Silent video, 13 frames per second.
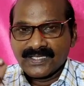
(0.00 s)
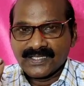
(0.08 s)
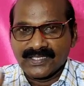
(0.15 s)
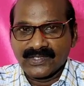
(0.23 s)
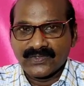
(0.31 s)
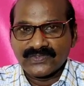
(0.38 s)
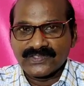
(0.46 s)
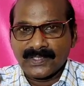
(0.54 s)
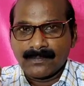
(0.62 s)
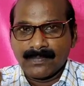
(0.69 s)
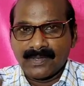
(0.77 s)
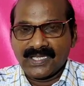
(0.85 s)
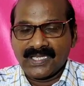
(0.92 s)
gives the
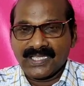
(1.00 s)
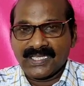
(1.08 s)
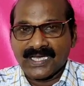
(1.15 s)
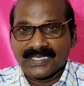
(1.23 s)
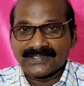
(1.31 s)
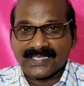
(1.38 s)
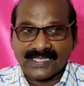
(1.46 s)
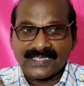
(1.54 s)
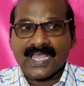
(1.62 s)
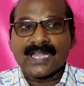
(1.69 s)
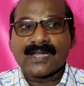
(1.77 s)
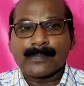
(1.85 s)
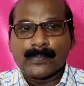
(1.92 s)
meaning other
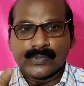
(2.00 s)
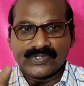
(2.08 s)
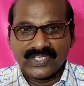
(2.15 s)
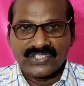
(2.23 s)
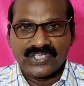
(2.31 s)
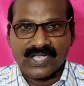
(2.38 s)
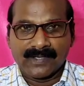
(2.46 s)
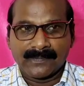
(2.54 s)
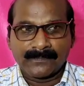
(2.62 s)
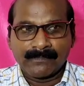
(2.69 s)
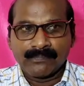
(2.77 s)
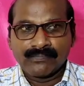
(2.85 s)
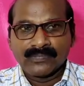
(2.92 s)
than
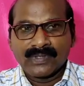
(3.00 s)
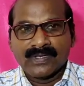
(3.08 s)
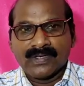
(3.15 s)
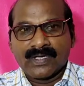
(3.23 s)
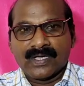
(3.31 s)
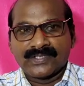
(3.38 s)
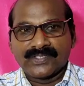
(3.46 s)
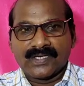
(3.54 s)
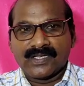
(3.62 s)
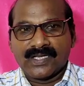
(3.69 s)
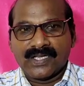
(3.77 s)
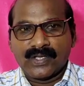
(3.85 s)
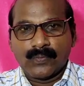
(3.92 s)
position,
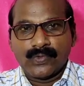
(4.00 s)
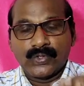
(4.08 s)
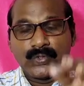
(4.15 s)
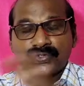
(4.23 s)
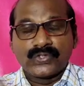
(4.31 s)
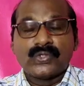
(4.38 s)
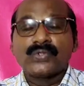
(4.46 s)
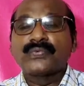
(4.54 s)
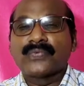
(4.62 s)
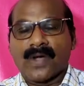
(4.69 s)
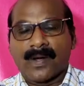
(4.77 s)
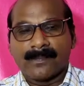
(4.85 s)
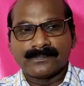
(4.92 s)
generally we use do
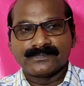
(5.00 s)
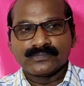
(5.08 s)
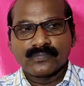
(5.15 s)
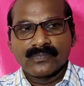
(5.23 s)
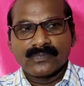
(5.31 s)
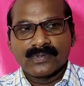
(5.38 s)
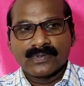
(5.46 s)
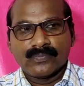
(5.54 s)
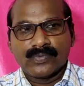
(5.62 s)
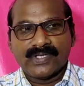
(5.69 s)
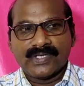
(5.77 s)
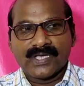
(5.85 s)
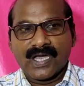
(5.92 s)
form.
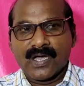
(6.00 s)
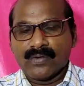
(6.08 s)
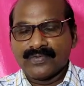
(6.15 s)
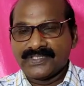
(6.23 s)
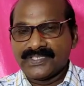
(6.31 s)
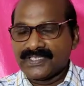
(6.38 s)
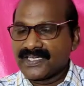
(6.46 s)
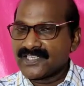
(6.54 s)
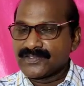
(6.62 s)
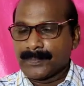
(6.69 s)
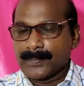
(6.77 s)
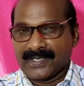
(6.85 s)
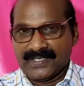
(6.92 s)
We have, it indicates
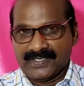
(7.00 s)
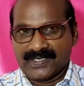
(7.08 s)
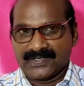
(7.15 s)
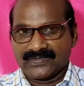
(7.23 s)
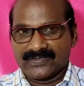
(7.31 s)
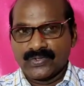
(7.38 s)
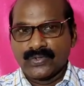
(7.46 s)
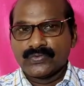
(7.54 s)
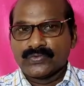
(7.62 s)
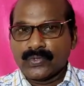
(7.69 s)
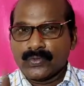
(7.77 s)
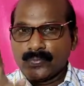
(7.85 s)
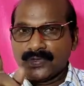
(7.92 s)
present tense.
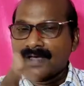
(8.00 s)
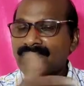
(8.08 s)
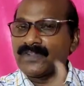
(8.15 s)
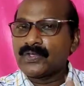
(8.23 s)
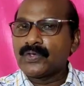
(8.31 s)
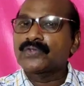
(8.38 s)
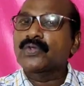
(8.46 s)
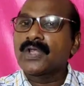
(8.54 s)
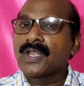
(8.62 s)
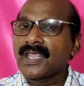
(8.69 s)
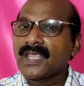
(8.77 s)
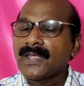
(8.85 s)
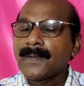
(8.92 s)
So we have to use
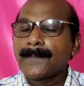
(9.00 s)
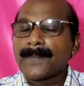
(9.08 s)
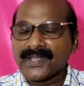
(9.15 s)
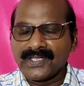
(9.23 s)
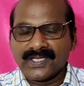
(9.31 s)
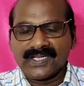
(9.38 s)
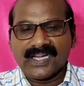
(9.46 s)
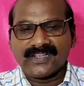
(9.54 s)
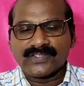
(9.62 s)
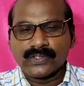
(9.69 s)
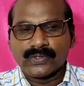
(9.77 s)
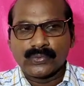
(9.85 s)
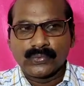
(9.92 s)
only present tense
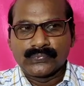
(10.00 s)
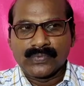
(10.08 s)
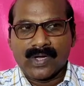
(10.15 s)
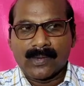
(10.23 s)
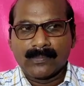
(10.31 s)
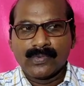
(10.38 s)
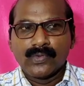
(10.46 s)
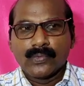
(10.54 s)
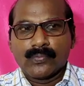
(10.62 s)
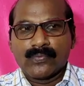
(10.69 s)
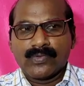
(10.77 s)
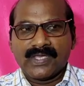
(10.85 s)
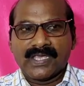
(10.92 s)
do form.
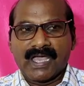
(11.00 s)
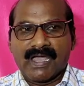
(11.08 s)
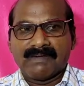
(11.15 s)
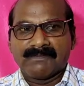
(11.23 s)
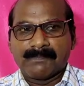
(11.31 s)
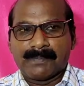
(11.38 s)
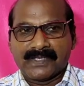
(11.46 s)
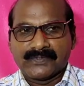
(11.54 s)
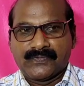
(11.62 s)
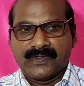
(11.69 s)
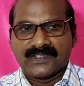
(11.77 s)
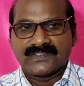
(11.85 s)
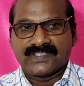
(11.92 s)
We have
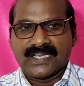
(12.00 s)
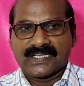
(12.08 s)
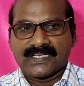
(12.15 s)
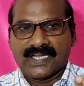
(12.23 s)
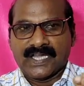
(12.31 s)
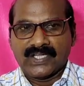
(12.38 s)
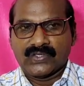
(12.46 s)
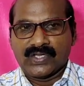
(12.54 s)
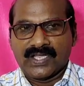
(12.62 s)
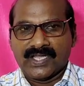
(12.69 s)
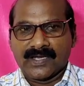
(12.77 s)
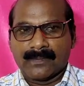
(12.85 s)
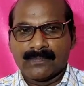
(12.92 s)
breakfast at 8
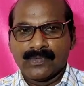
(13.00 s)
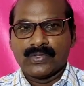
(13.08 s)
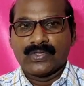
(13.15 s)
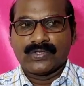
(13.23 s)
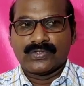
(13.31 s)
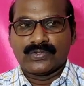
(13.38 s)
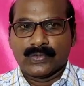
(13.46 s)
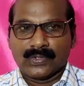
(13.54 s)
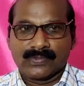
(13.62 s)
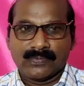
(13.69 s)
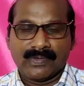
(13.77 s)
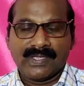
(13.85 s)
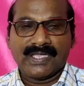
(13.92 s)
a.m. Don't
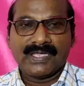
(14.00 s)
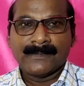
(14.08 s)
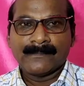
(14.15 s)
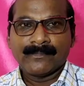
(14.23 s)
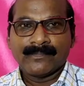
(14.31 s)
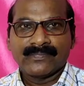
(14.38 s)
we?